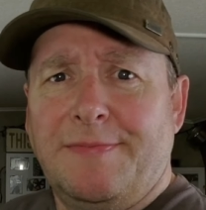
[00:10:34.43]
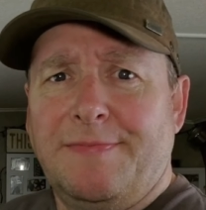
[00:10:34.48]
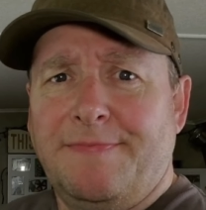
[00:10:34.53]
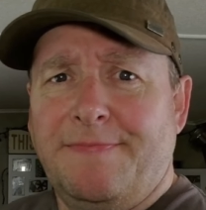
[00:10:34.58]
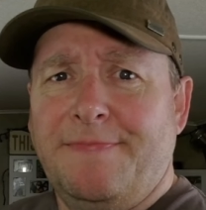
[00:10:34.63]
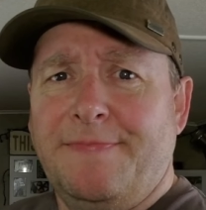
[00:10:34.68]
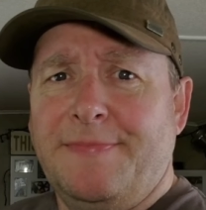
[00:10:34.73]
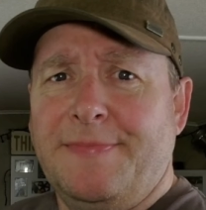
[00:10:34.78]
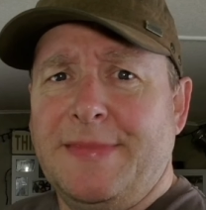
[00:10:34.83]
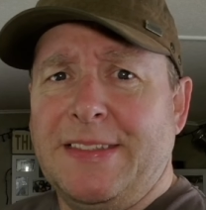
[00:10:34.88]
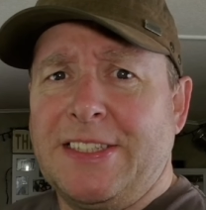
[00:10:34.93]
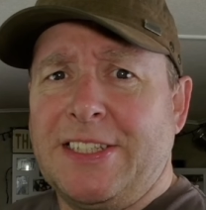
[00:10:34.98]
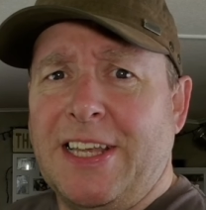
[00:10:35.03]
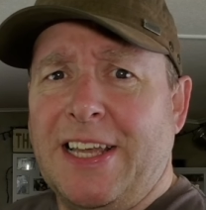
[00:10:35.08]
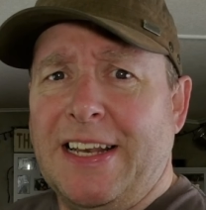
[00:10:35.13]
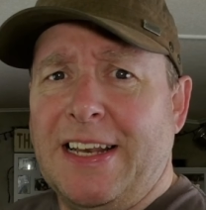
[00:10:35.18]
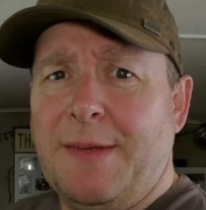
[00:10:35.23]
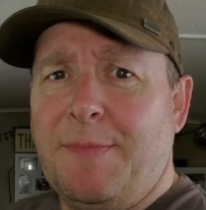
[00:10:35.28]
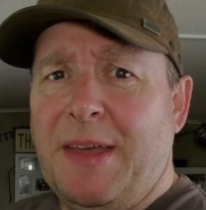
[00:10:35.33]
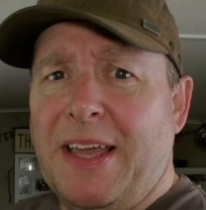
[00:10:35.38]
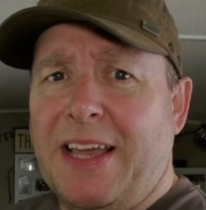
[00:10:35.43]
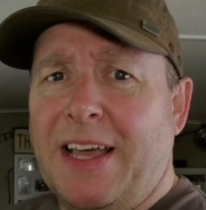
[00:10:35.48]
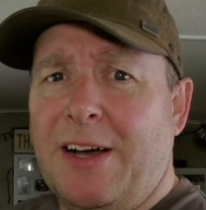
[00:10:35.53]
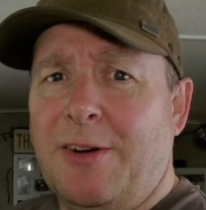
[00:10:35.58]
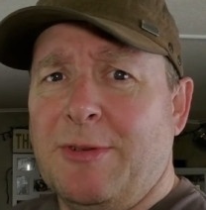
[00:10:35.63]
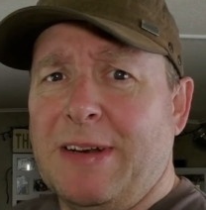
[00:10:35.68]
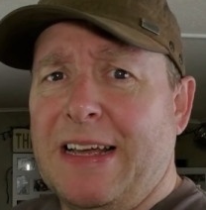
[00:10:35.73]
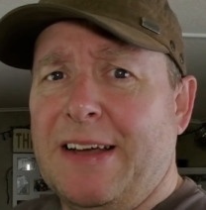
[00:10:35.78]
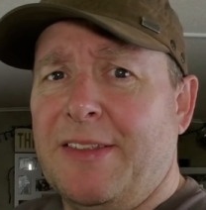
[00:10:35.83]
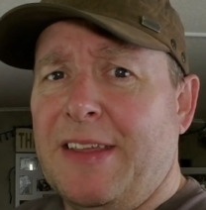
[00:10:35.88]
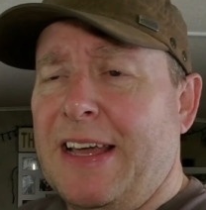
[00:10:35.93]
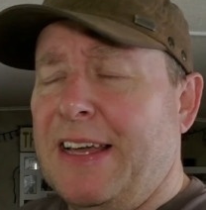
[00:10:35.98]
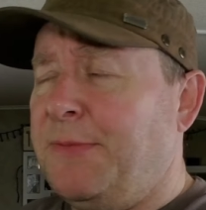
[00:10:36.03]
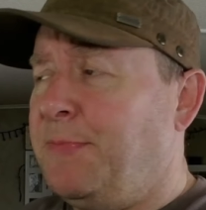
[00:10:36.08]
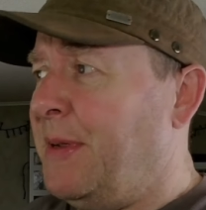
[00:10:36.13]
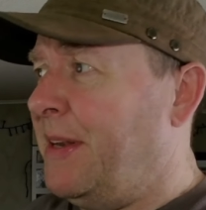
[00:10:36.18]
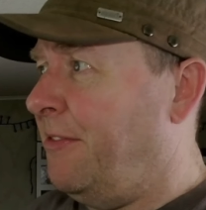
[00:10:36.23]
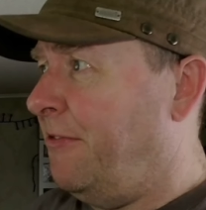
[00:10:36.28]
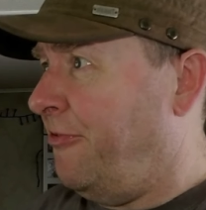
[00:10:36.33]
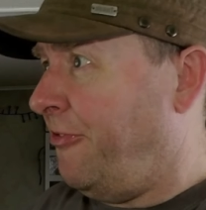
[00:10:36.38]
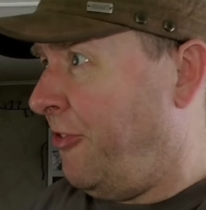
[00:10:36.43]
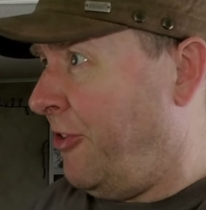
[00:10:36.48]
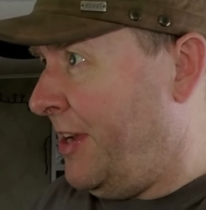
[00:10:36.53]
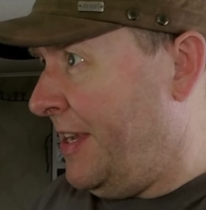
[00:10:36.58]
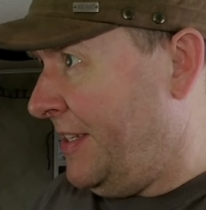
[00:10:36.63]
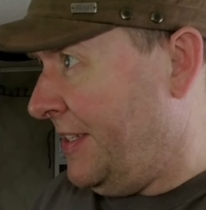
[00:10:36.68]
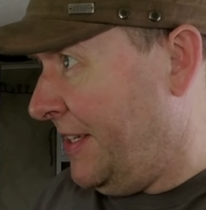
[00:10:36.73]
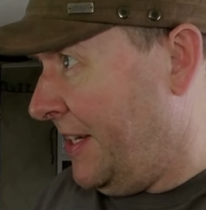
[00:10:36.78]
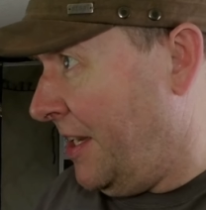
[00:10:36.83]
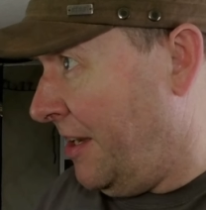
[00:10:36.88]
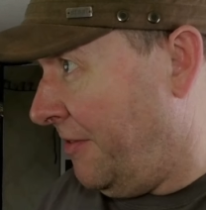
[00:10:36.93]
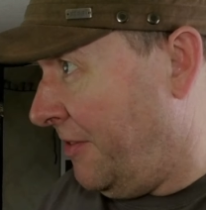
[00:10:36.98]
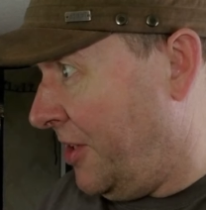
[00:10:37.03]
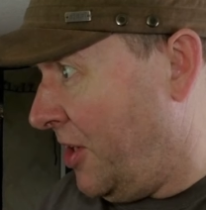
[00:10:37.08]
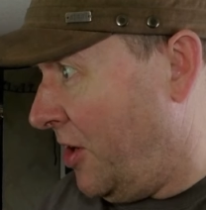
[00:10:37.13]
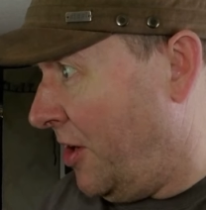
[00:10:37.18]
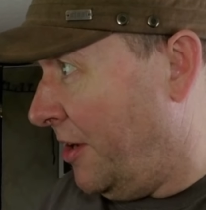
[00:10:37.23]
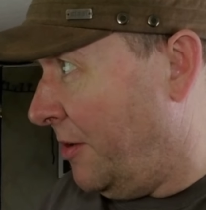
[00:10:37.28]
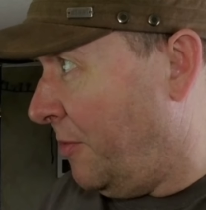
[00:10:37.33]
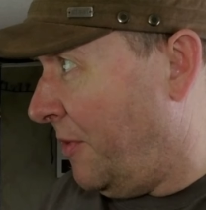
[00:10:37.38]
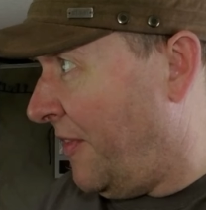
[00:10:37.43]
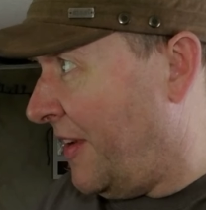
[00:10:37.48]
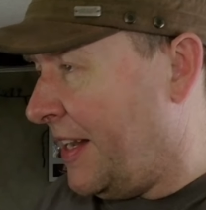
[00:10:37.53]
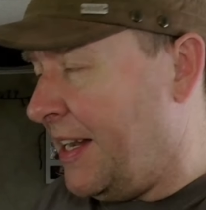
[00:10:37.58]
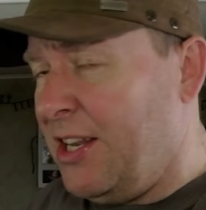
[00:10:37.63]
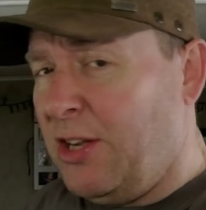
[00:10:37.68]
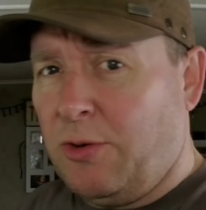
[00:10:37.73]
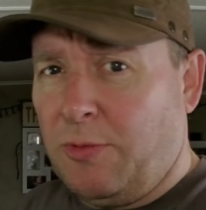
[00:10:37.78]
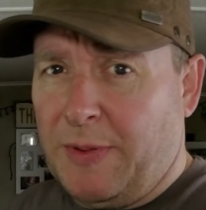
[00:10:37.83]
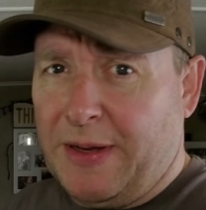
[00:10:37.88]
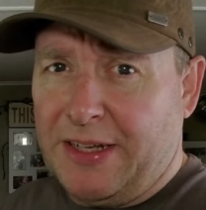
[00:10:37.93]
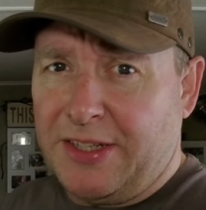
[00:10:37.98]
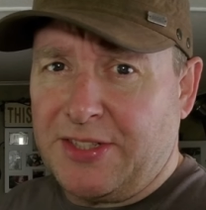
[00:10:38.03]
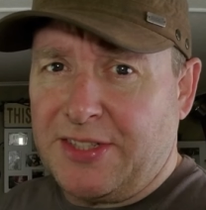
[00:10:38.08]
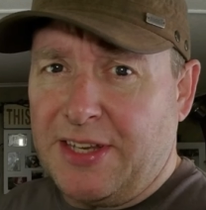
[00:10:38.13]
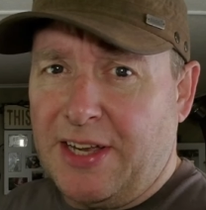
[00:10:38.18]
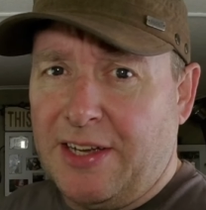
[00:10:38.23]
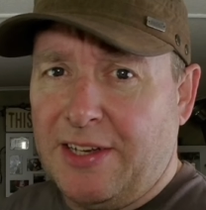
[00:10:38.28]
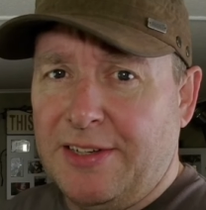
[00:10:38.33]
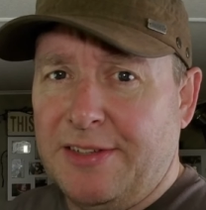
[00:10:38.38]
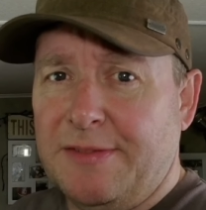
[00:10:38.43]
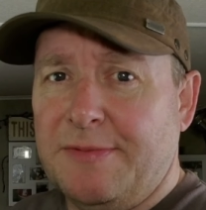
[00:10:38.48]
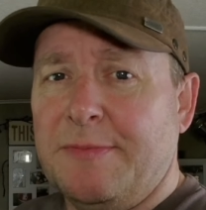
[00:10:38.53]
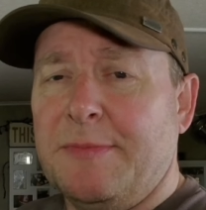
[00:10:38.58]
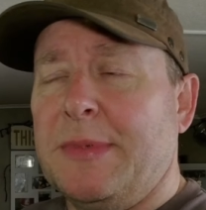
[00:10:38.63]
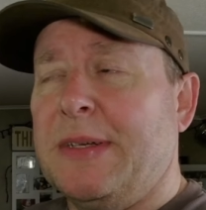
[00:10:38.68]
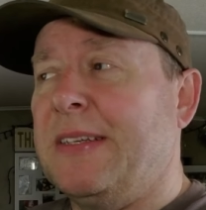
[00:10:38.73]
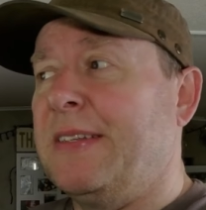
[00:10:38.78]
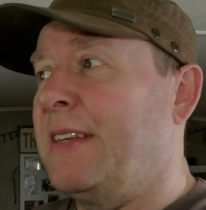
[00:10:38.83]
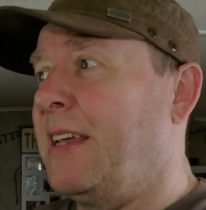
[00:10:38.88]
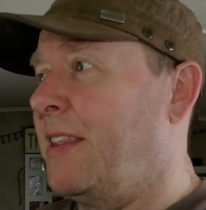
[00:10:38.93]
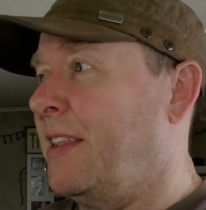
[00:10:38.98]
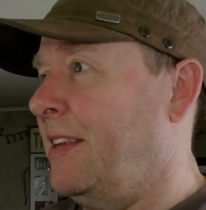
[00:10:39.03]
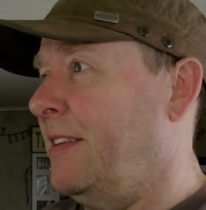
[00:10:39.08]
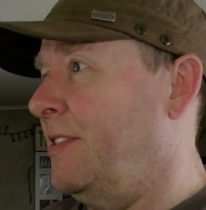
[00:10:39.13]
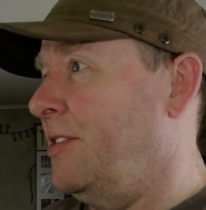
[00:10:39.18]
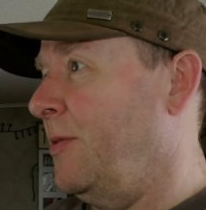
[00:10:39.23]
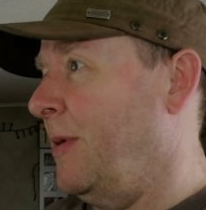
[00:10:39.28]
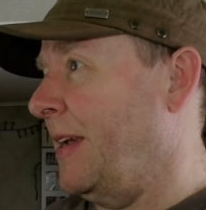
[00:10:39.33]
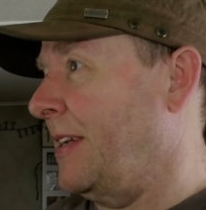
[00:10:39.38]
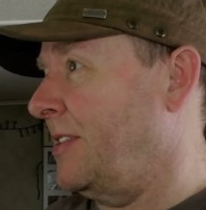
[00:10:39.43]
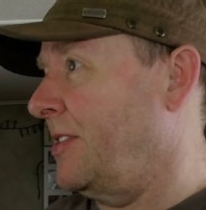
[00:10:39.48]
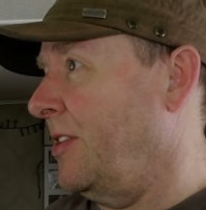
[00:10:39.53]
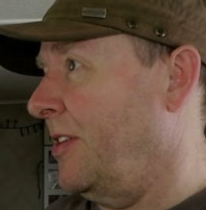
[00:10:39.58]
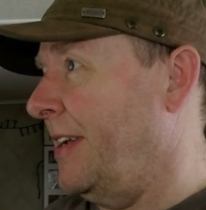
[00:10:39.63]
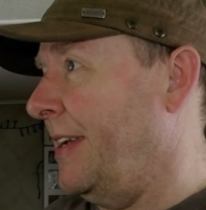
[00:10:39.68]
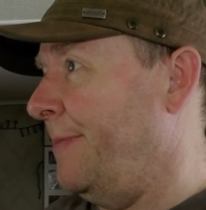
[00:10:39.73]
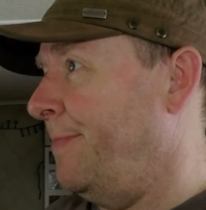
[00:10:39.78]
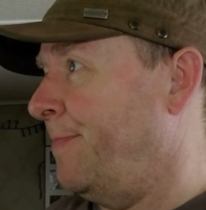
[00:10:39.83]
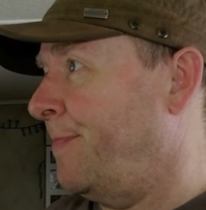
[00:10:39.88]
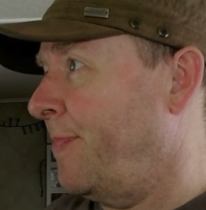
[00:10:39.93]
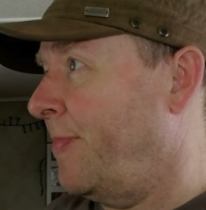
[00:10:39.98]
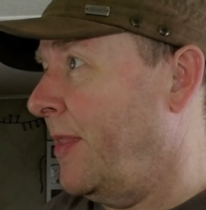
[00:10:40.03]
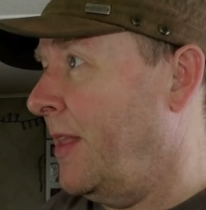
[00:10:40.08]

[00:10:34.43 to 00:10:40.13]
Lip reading: It's certainly a bit cold out there. It's been freezing overnight. We've had a little bit of snow, but nothing too exciting.